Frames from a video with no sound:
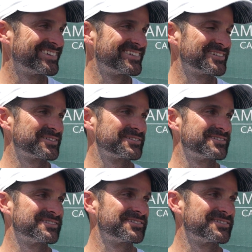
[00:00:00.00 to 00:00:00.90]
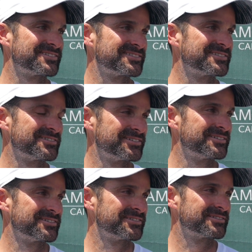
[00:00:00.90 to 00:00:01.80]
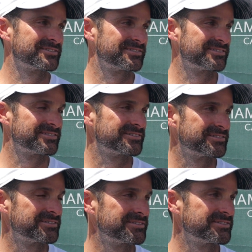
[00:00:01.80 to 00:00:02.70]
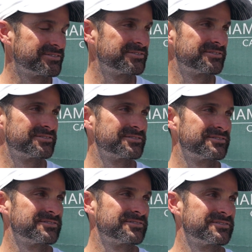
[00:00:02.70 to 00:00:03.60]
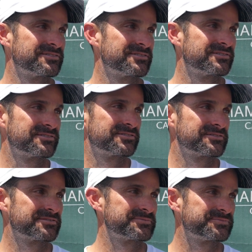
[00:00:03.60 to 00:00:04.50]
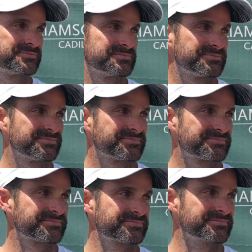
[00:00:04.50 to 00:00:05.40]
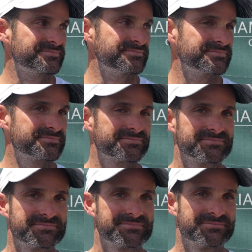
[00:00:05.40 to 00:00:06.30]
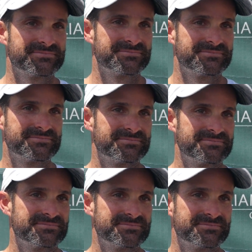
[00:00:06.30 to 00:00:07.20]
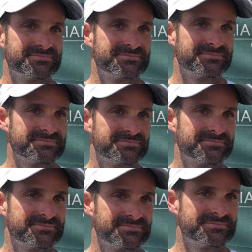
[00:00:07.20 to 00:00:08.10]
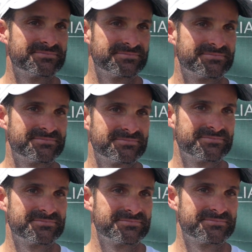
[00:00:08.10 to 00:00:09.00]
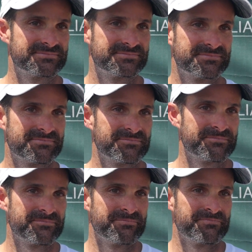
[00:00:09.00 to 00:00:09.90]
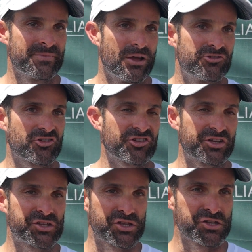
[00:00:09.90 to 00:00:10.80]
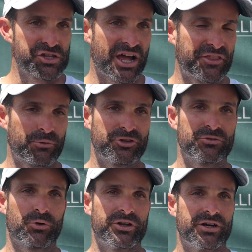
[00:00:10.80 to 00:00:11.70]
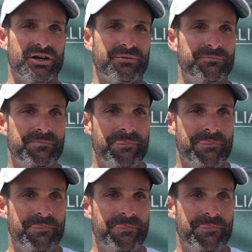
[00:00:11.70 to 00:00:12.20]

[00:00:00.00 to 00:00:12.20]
and Joe Jackson. Obviously, they've been good college players. How much have you pushed each to be elite, and what specific area has been, you know, point for them to work on? Just the consistency. I think when when um,